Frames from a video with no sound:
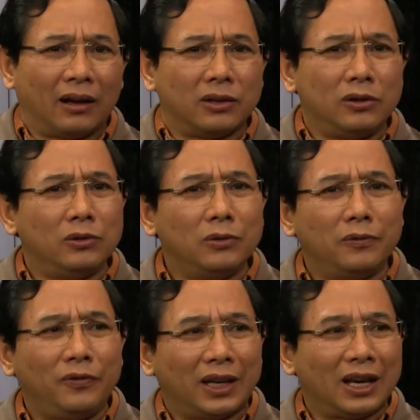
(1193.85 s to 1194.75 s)
you
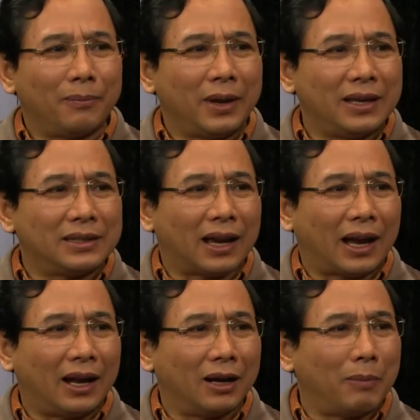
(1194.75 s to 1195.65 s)
Vietnamese
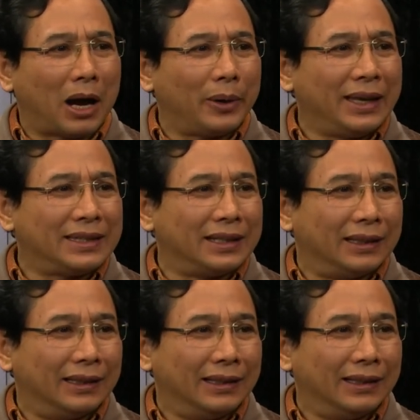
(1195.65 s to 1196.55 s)
are about eating.
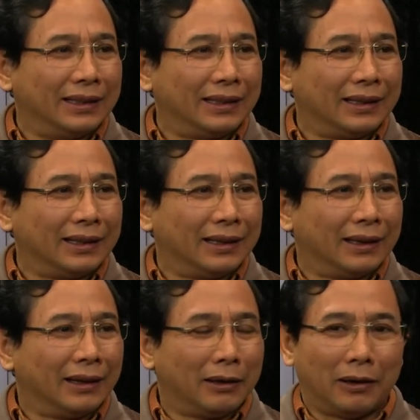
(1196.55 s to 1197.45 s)

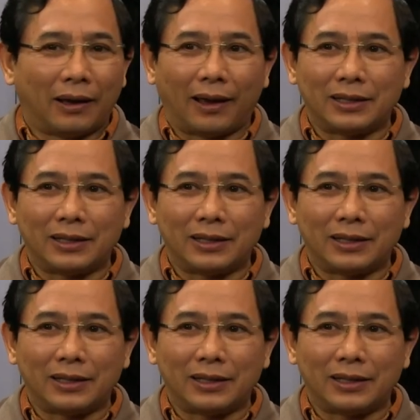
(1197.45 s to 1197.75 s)
I